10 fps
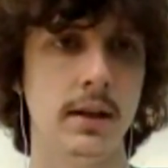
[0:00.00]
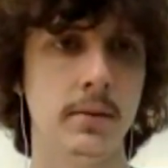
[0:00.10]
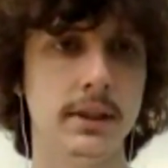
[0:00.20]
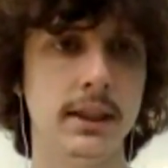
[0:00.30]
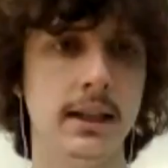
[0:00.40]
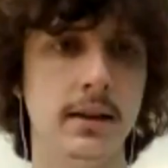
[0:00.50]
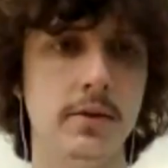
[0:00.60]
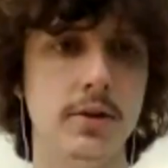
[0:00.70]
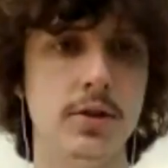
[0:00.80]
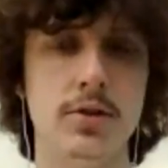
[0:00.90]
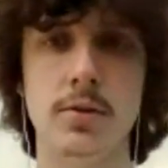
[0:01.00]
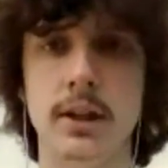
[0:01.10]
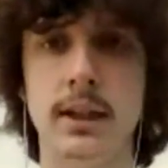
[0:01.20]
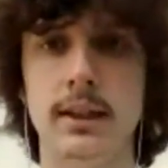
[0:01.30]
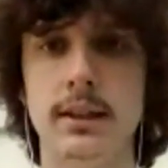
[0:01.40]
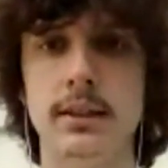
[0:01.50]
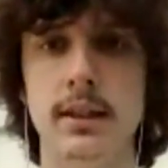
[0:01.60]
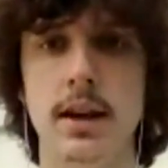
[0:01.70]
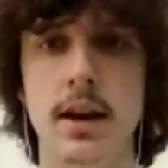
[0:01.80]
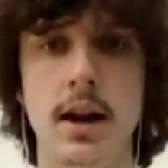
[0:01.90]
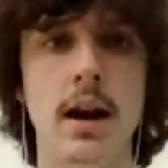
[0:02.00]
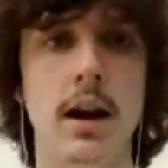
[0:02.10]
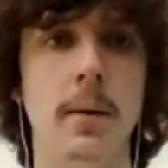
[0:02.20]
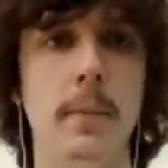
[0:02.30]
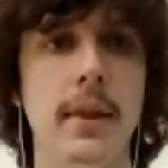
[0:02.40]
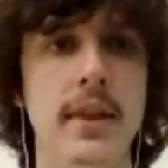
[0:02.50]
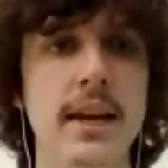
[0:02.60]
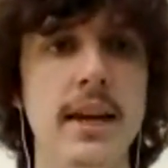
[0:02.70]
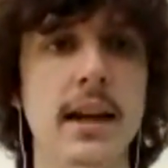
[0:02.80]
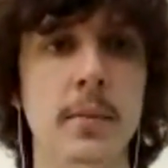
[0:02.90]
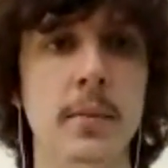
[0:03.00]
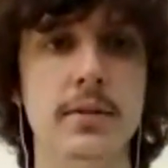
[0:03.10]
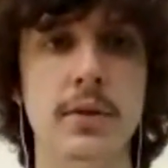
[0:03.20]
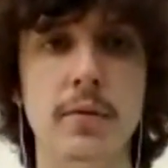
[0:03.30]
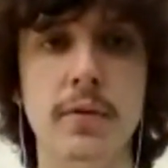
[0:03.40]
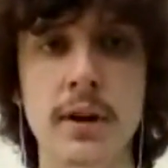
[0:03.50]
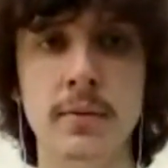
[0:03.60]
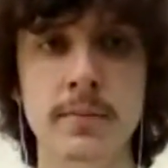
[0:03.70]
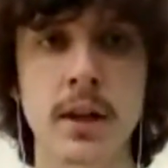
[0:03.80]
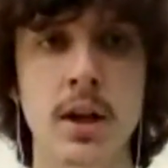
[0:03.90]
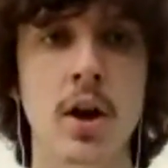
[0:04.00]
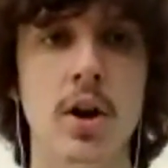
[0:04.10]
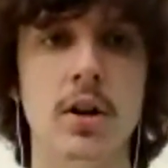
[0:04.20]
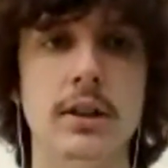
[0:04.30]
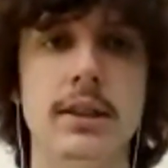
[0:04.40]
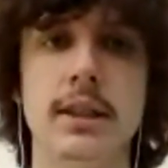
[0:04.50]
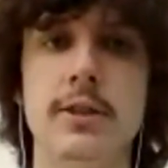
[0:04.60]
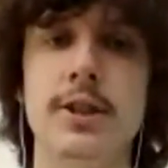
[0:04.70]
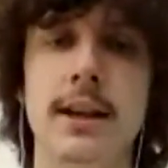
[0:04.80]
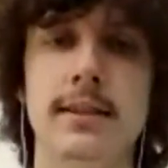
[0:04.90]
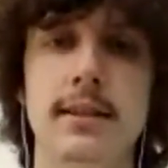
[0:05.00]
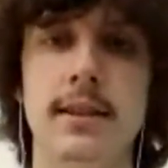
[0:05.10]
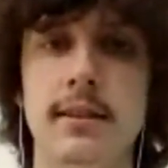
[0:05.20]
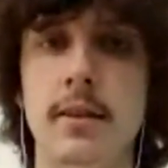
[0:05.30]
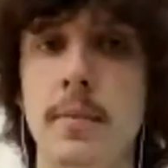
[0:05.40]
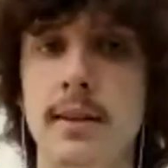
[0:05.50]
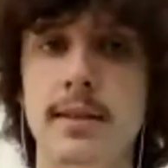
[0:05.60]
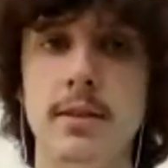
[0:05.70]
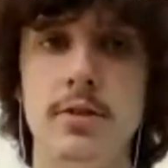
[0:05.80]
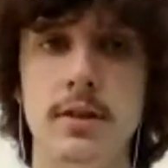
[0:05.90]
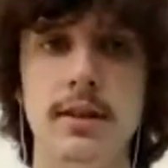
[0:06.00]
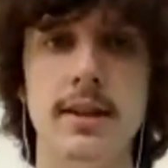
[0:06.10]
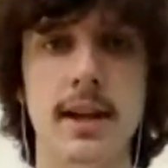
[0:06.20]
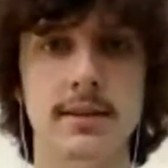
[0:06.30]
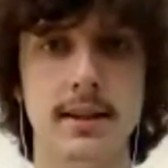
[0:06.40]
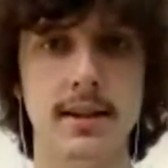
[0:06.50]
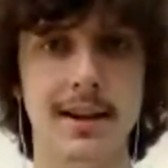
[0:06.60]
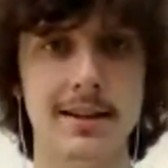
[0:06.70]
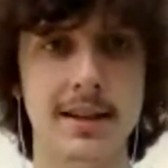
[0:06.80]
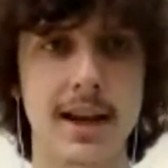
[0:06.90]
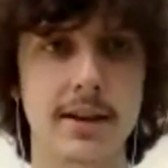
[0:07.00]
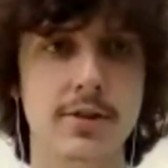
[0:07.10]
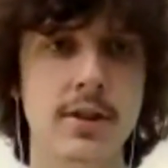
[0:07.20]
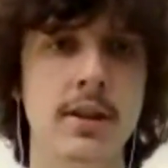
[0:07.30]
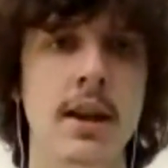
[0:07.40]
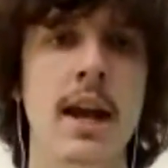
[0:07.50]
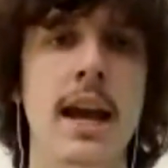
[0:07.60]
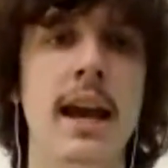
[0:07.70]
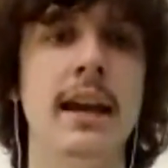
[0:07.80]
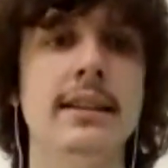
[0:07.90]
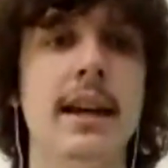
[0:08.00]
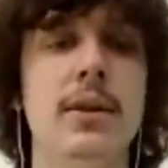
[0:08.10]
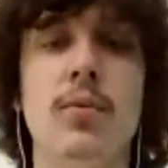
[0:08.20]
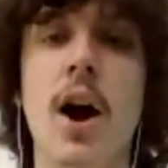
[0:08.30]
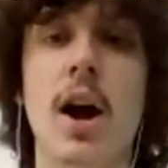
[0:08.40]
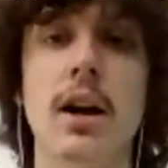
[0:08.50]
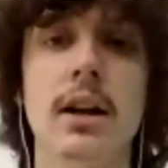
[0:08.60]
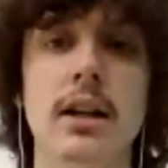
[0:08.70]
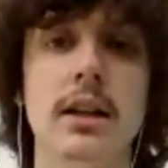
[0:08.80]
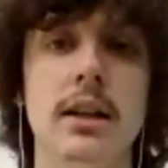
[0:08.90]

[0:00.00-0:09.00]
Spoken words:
And once again, if you're just joining us, the elements for the film are second chances as the message, dancing as the action, and a rock